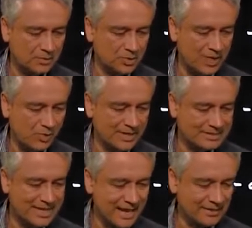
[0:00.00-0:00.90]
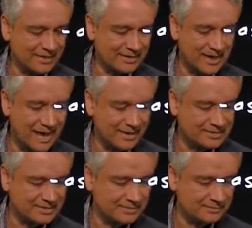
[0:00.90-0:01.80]
Between one scattering and the
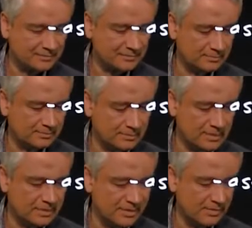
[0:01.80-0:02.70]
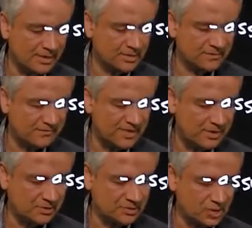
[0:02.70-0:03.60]
next, the electric
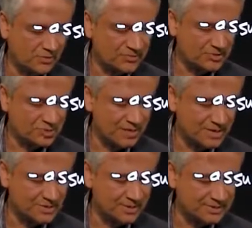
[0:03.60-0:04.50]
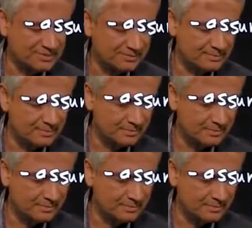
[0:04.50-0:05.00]
field curves the trajectories.